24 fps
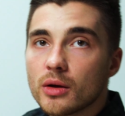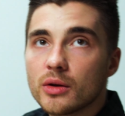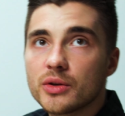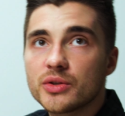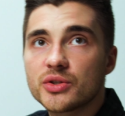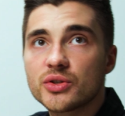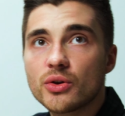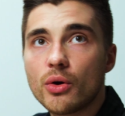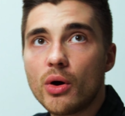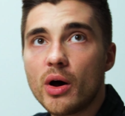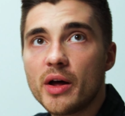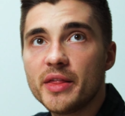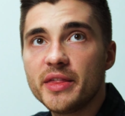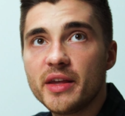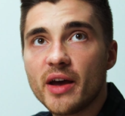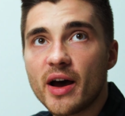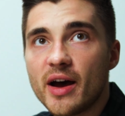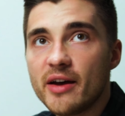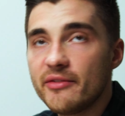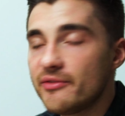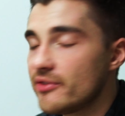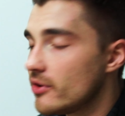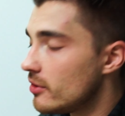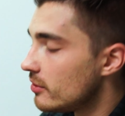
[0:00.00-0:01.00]
So on the
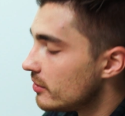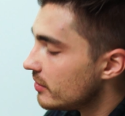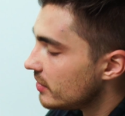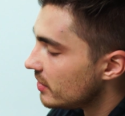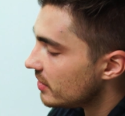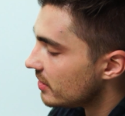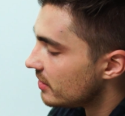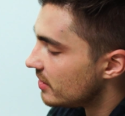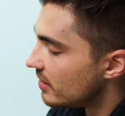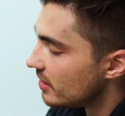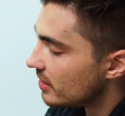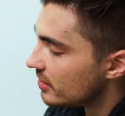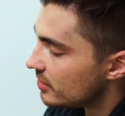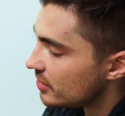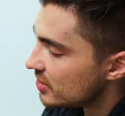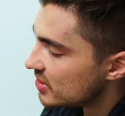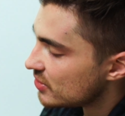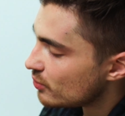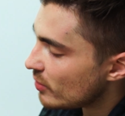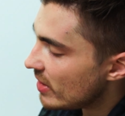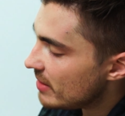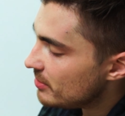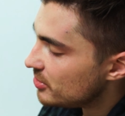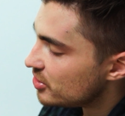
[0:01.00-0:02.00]
iPhone, the
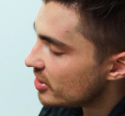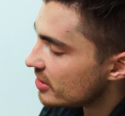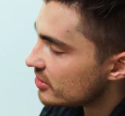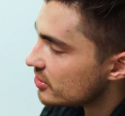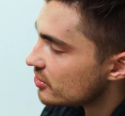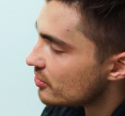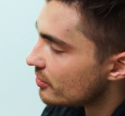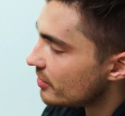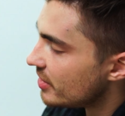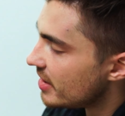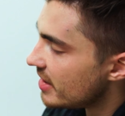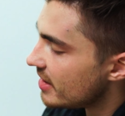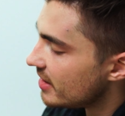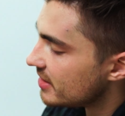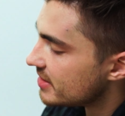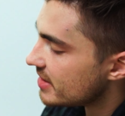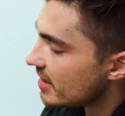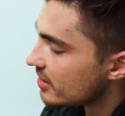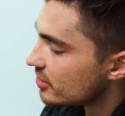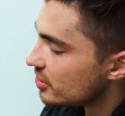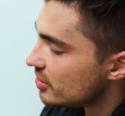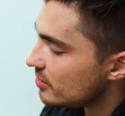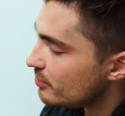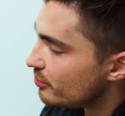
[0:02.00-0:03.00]
swipe gesture thing is
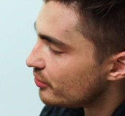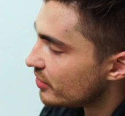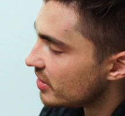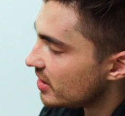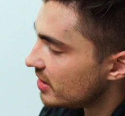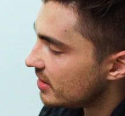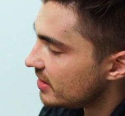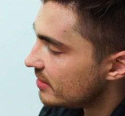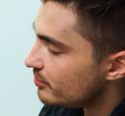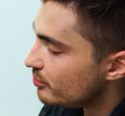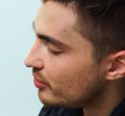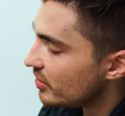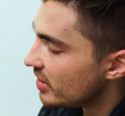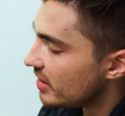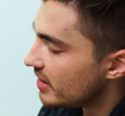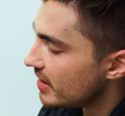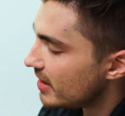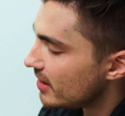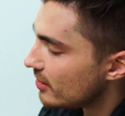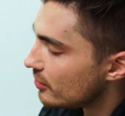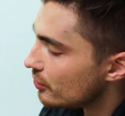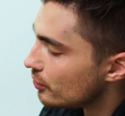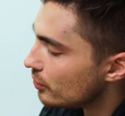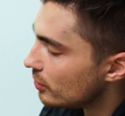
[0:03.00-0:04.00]
actually pretty
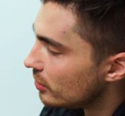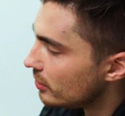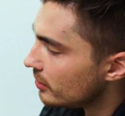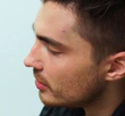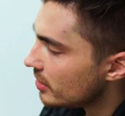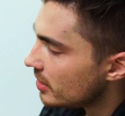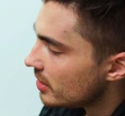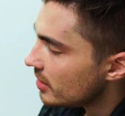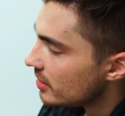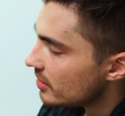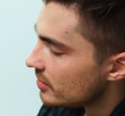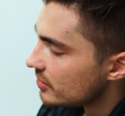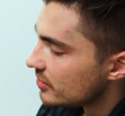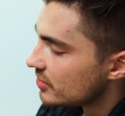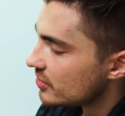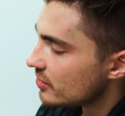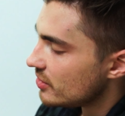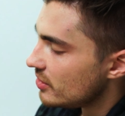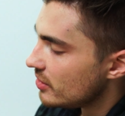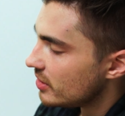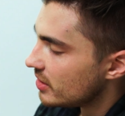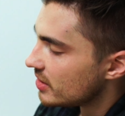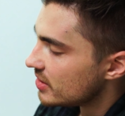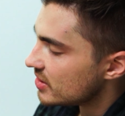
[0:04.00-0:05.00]
dang cool. So
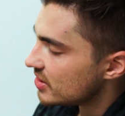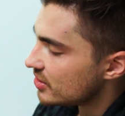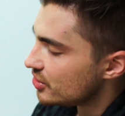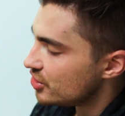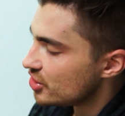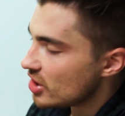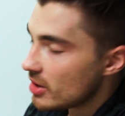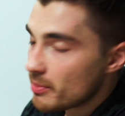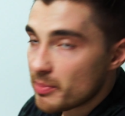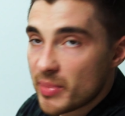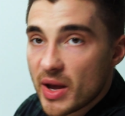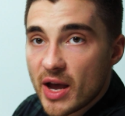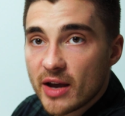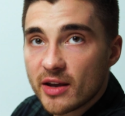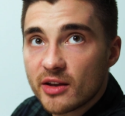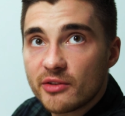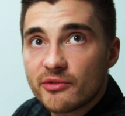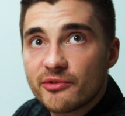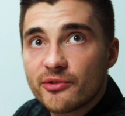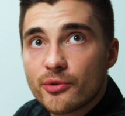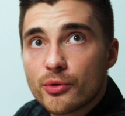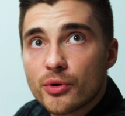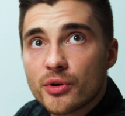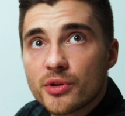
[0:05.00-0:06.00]
you can jump back and
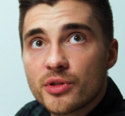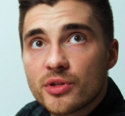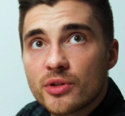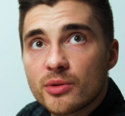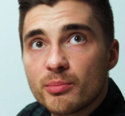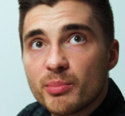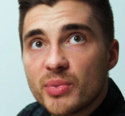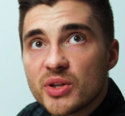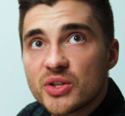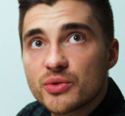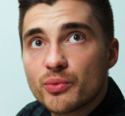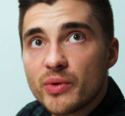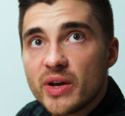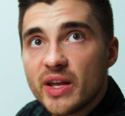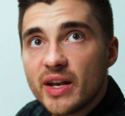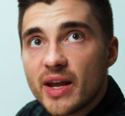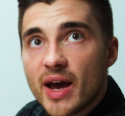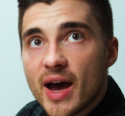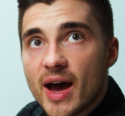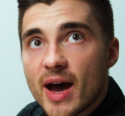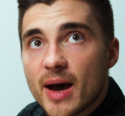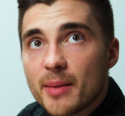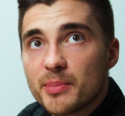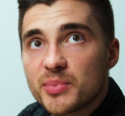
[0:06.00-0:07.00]
forth between
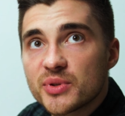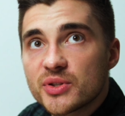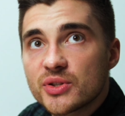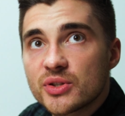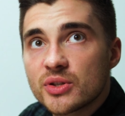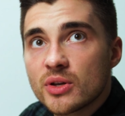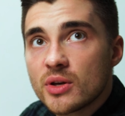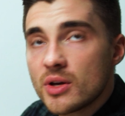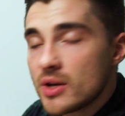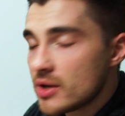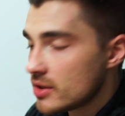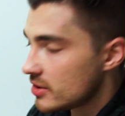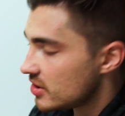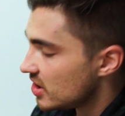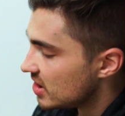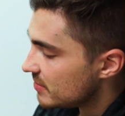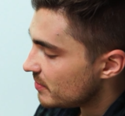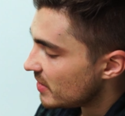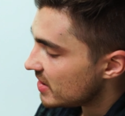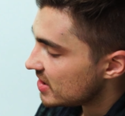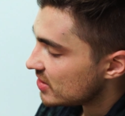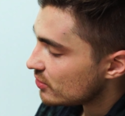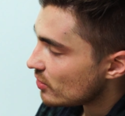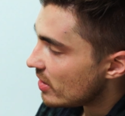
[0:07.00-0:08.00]
apps just
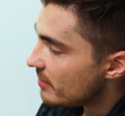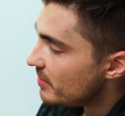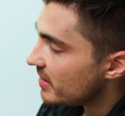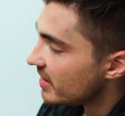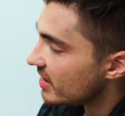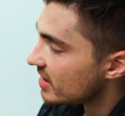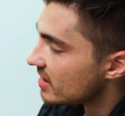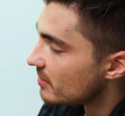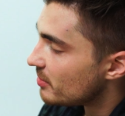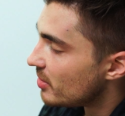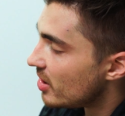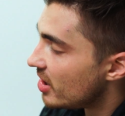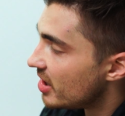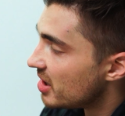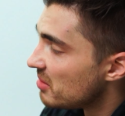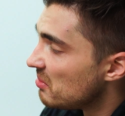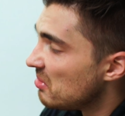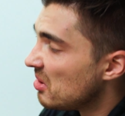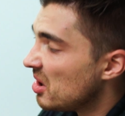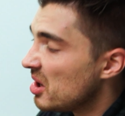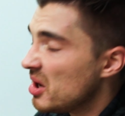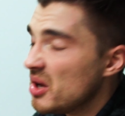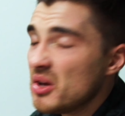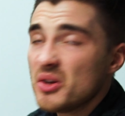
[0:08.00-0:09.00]
by swiping at the
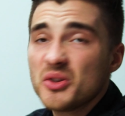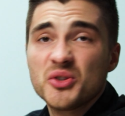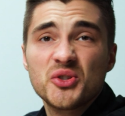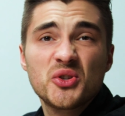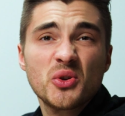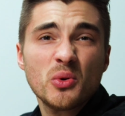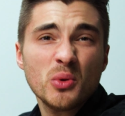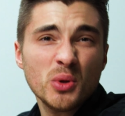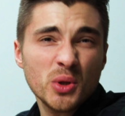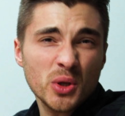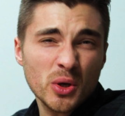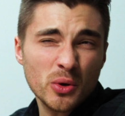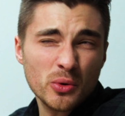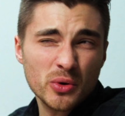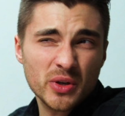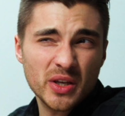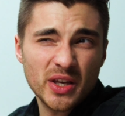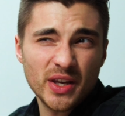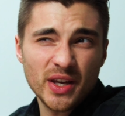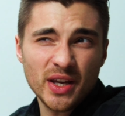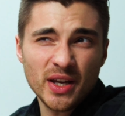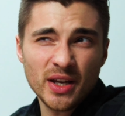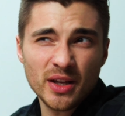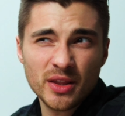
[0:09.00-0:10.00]
bottom. So low
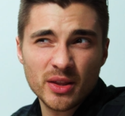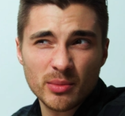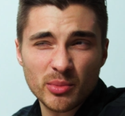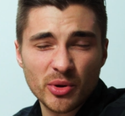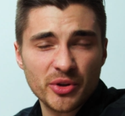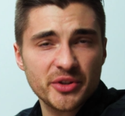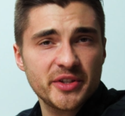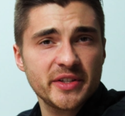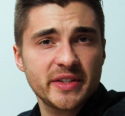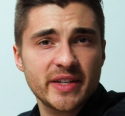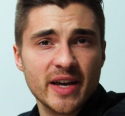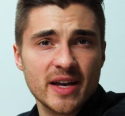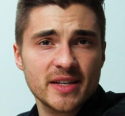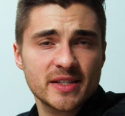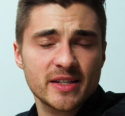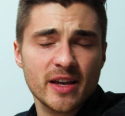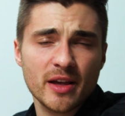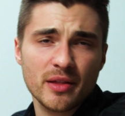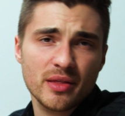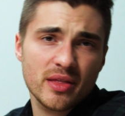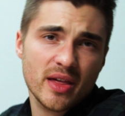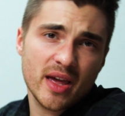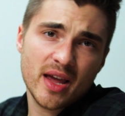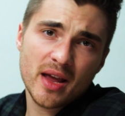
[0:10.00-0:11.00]
key, the
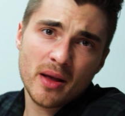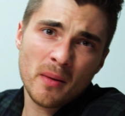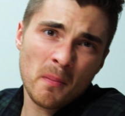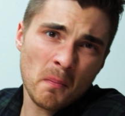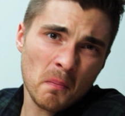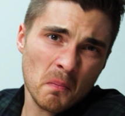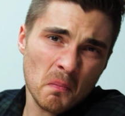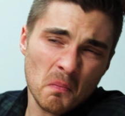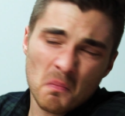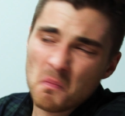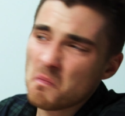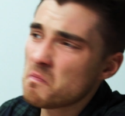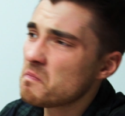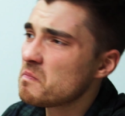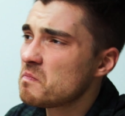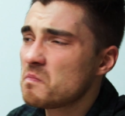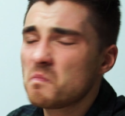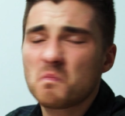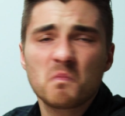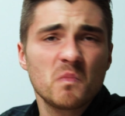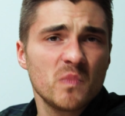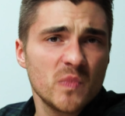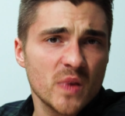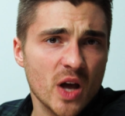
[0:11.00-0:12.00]
multitasking thing,
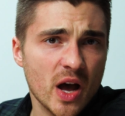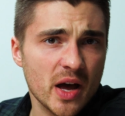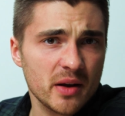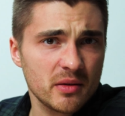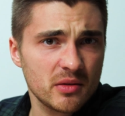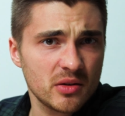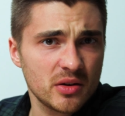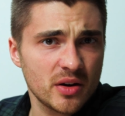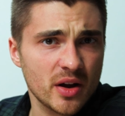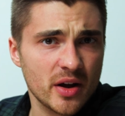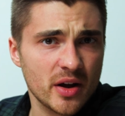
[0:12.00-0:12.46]
not